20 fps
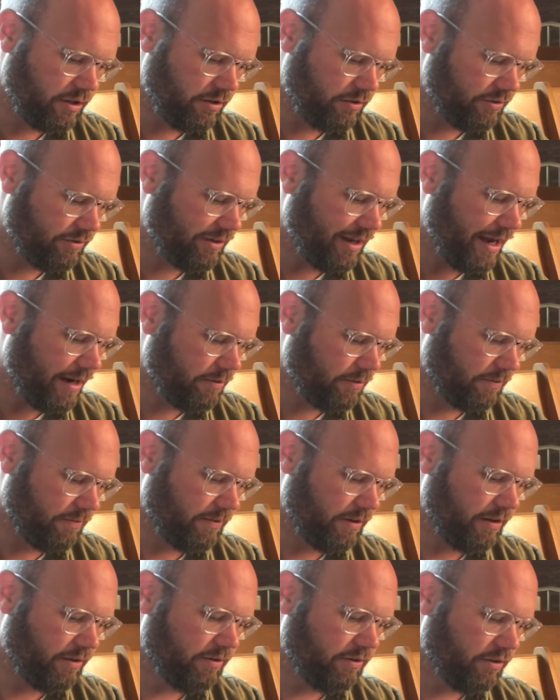your
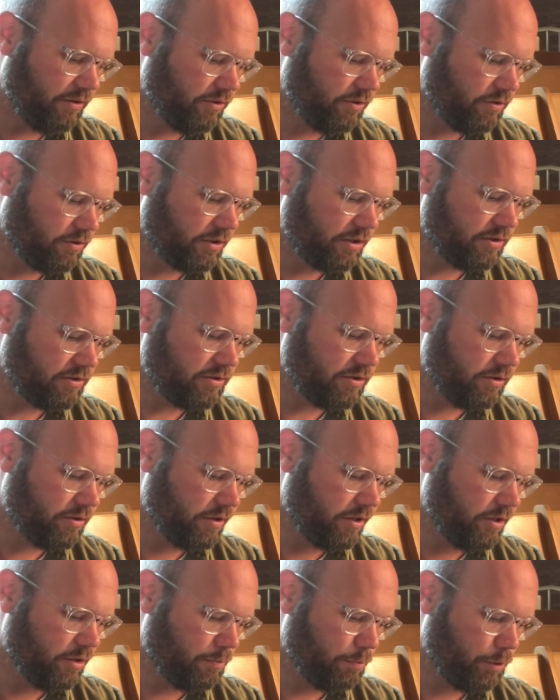sacrifices or
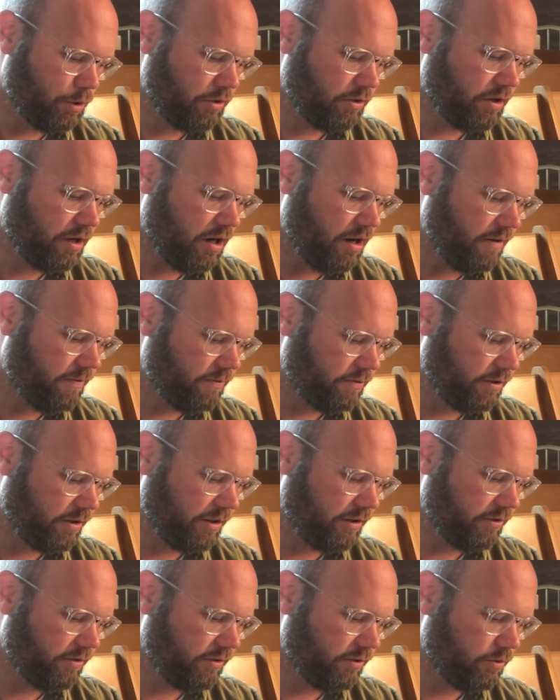concerning your burnt
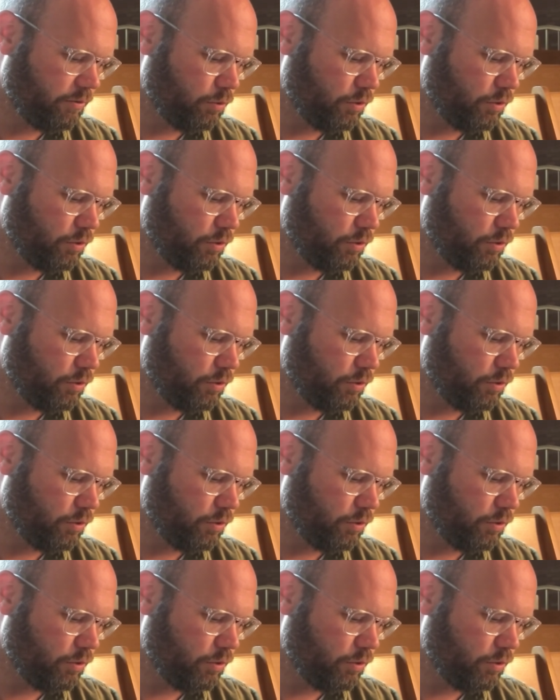offerings,